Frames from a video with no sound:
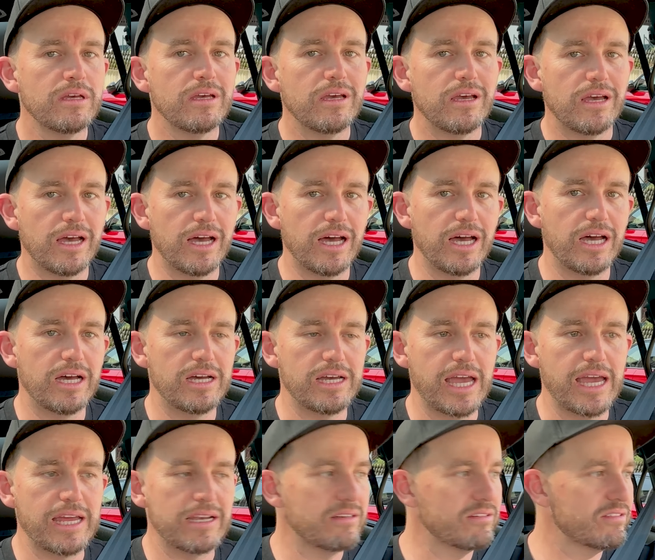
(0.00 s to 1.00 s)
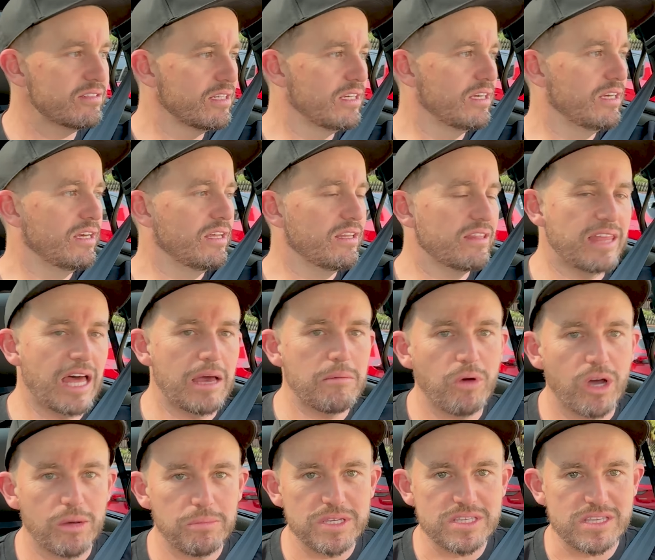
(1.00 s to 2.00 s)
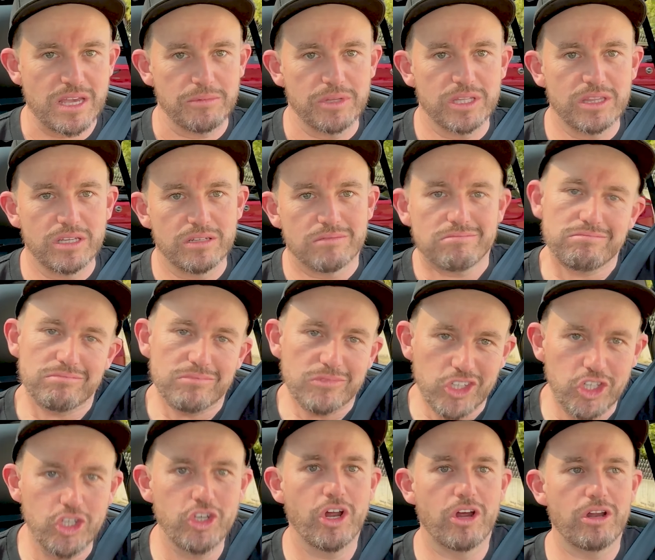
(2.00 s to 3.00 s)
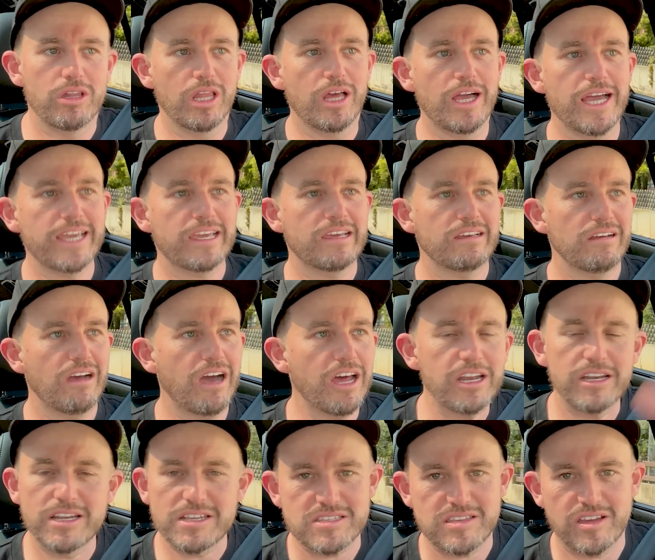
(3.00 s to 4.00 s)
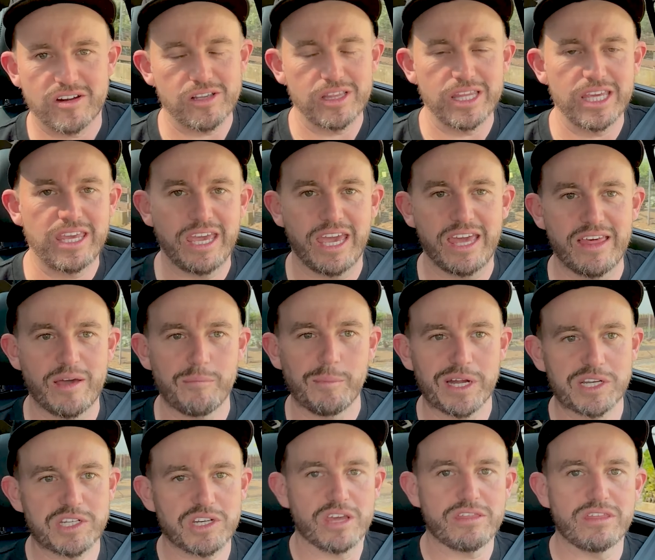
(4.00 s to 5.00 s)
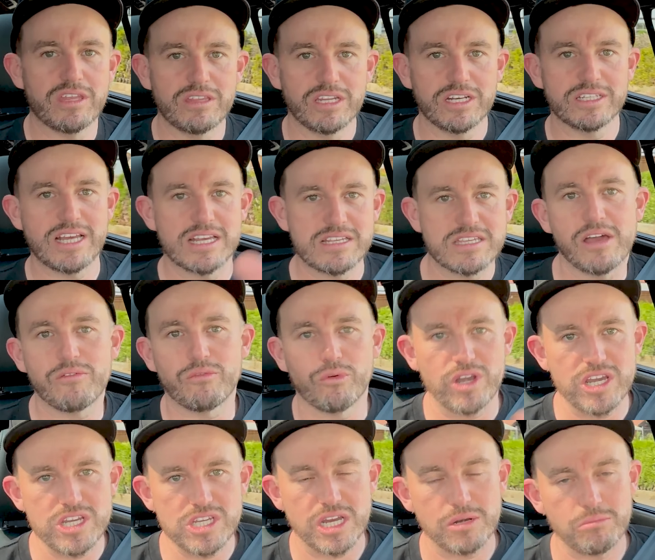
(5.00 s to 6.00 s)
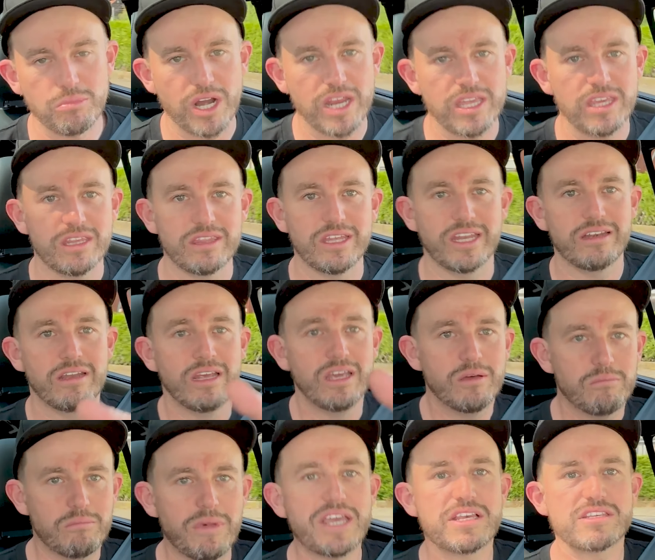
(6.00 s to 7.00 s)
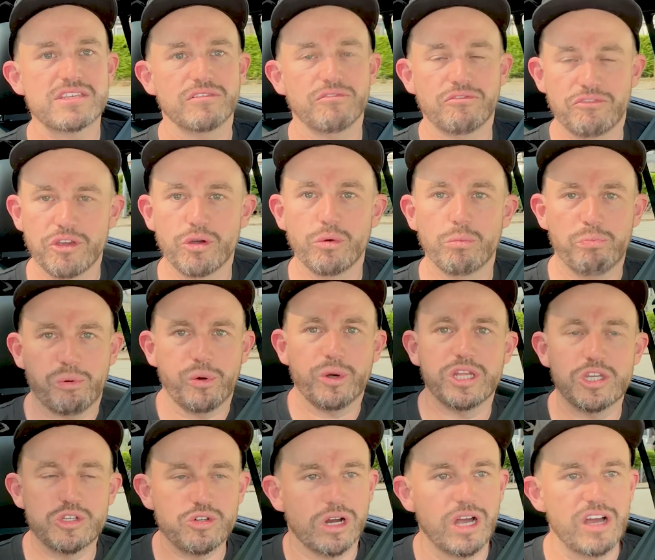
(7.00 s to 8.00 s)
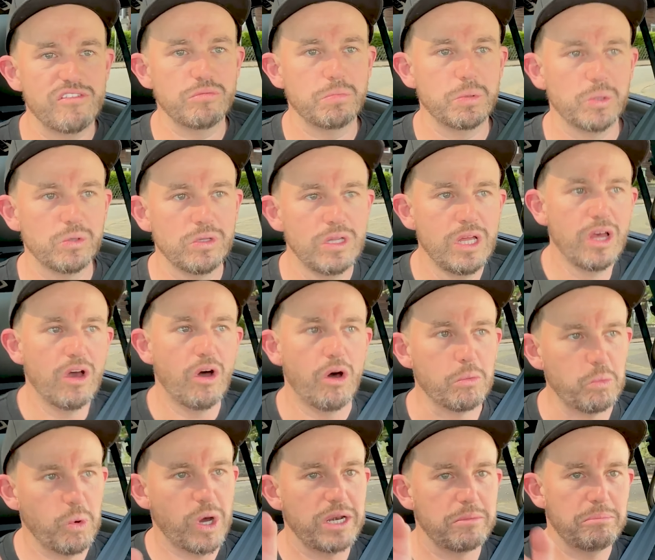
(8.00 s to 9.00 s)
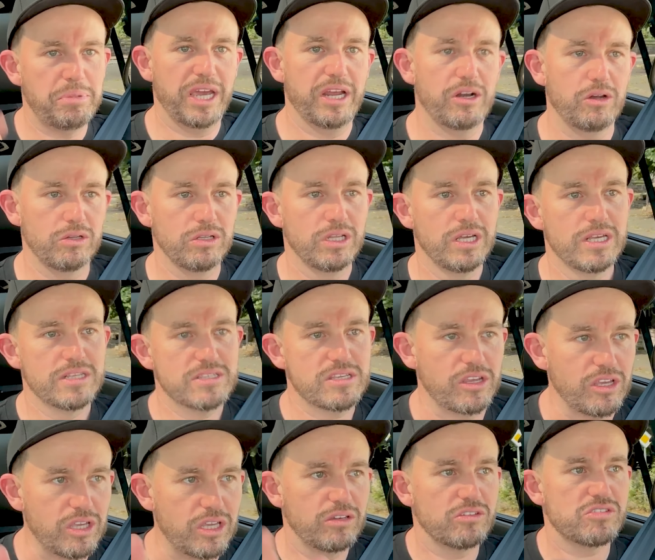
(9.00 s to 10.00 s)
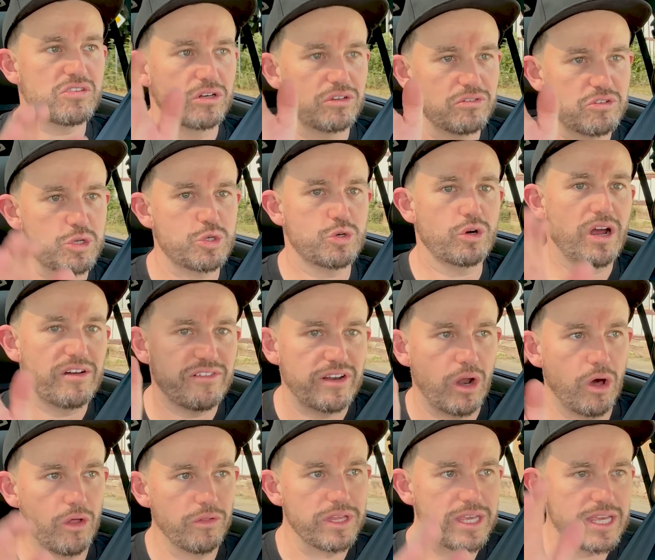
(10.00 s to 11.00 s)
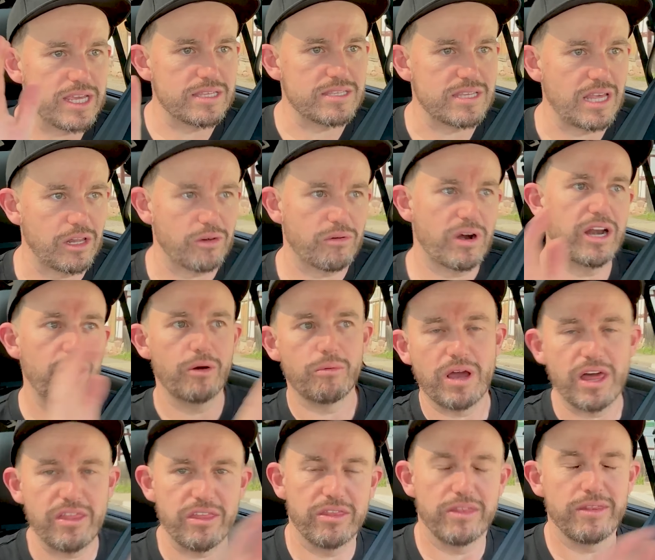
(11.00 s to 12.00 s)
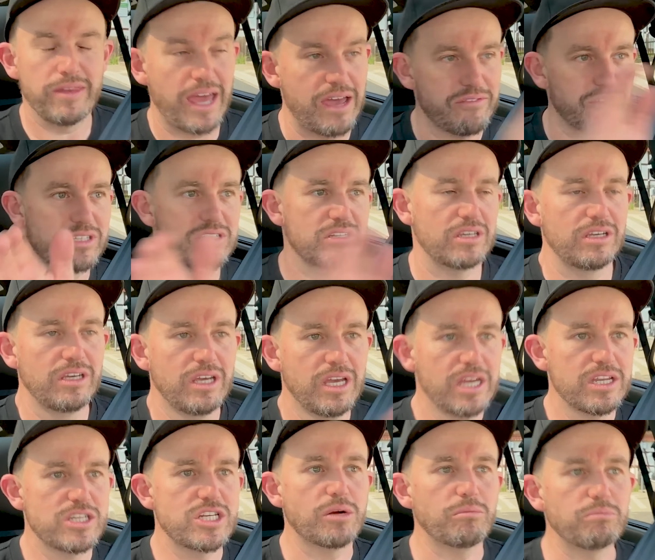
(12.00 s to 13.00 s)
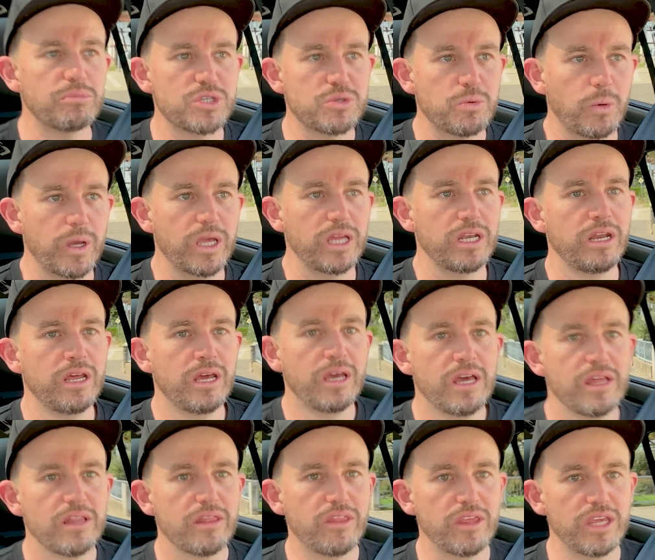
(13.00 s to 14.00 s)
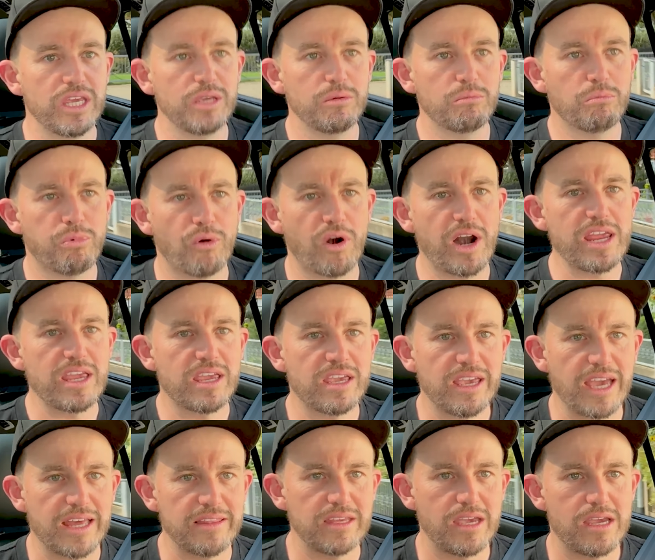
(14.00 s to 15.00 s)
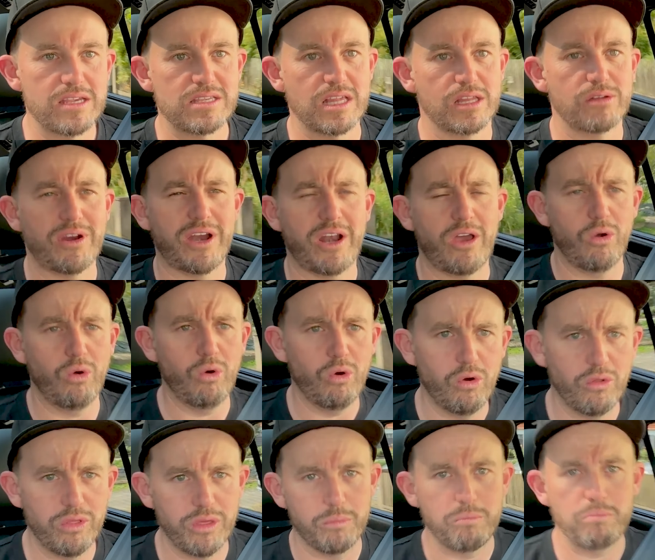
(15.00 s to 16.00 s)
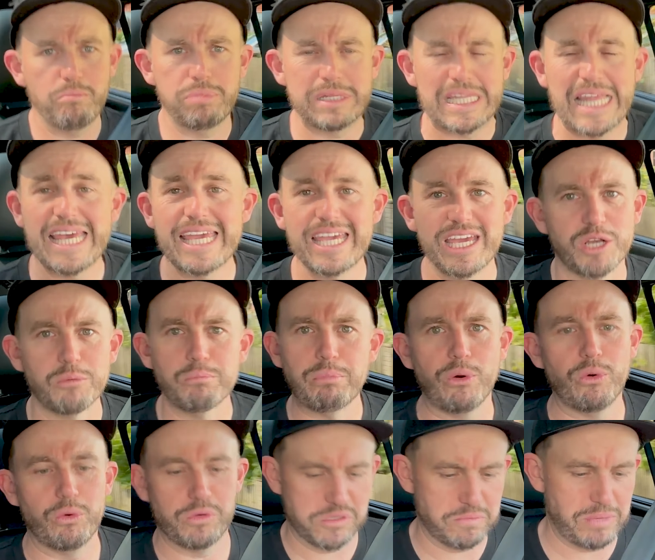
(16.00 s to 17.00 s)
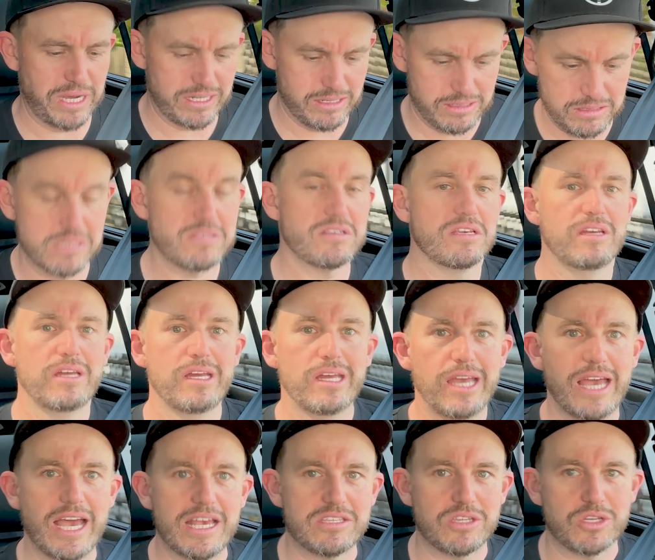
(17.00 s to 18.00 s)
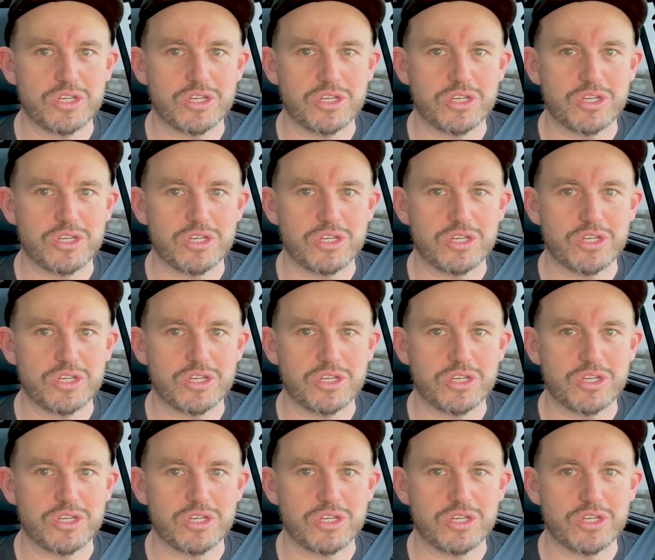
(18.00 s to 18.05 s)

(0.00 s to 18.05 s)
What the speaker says: and that might be something that you don't like. I don't necessarily care that much. I think that it does have regen braking that makes it feel pretty drivable on one pedal, so you can sort of just drive it on the accelerator rather than having to jump between the brake and the accelerator, or the play and pause buttons as it